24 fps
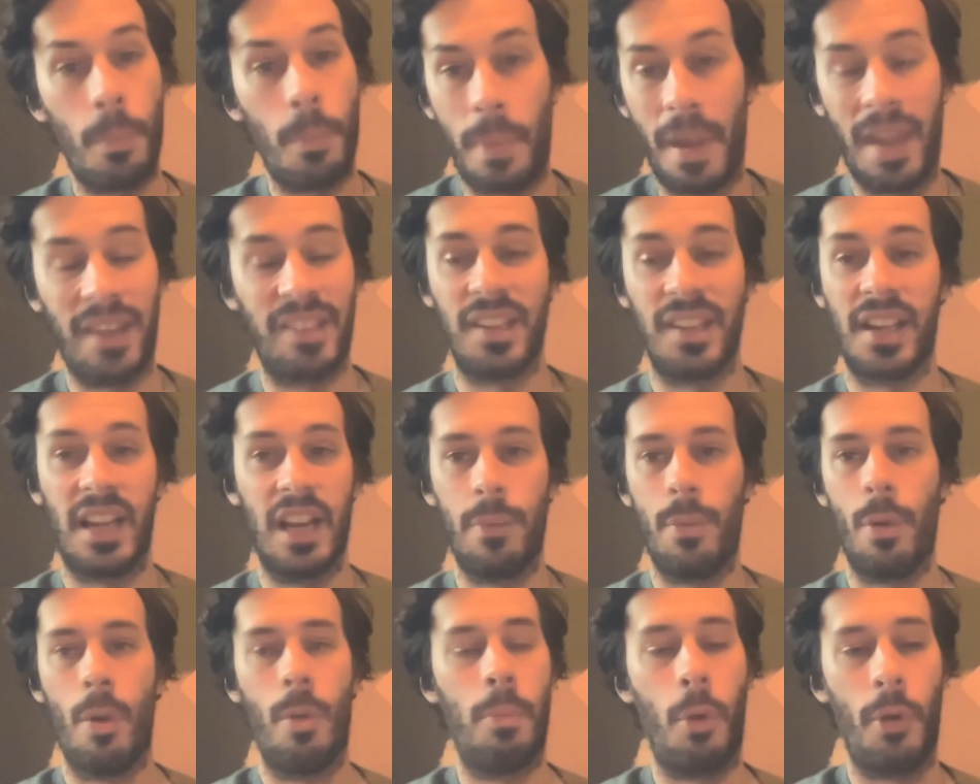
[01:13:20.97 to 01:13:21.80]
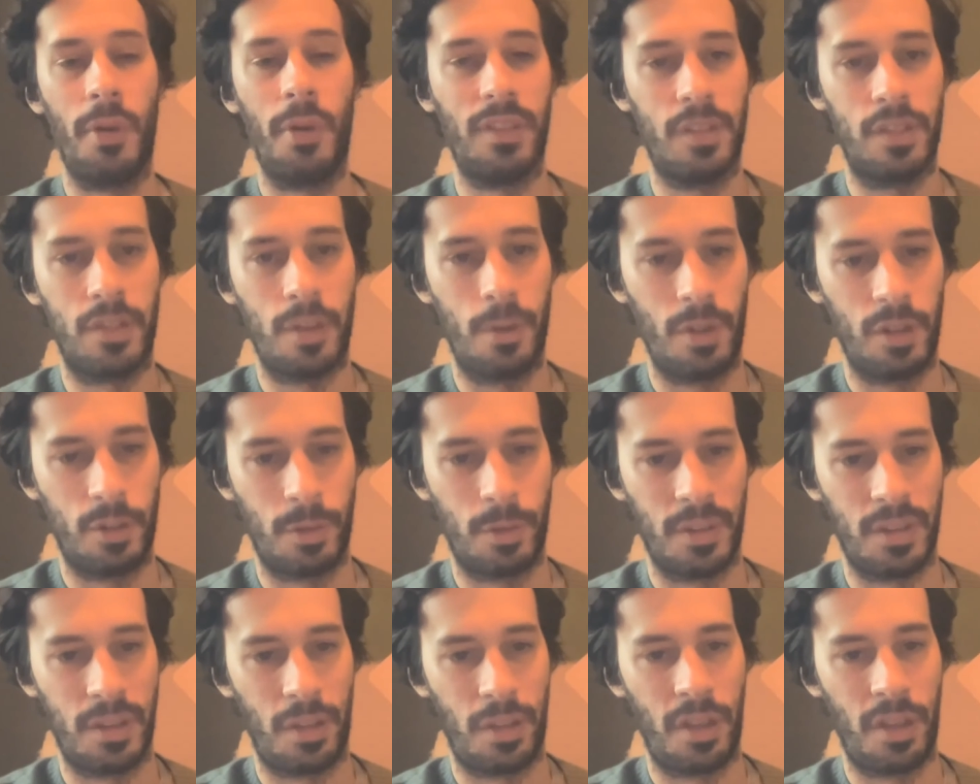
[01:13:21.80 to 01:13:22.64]
Basically, we were pointed to in
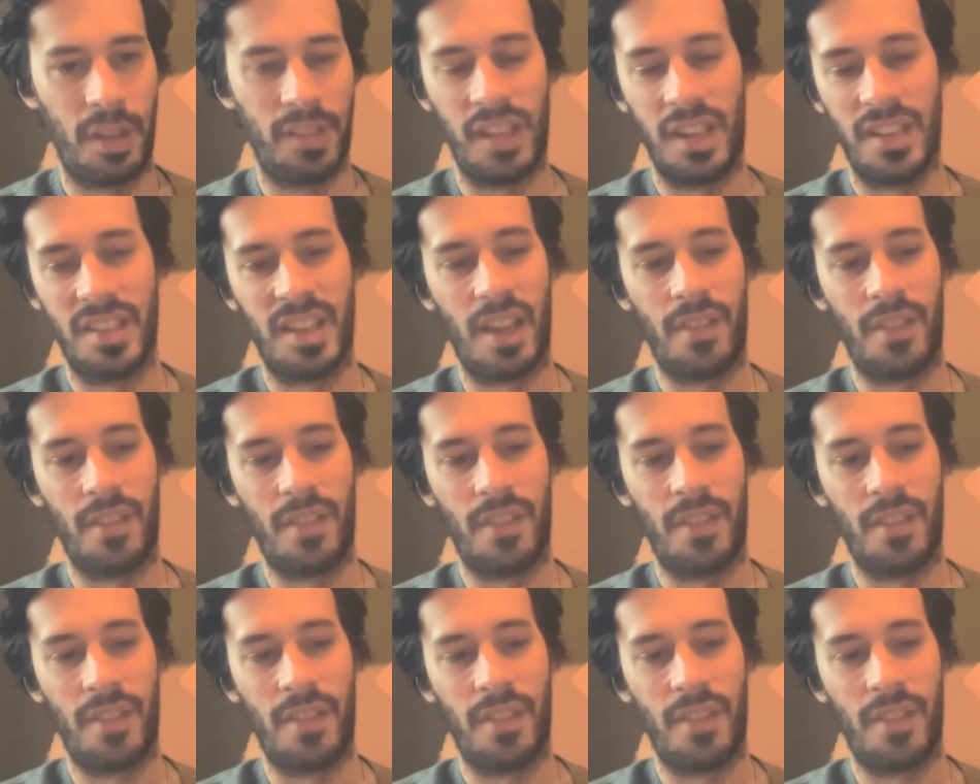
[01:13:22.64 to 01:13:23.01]
2013.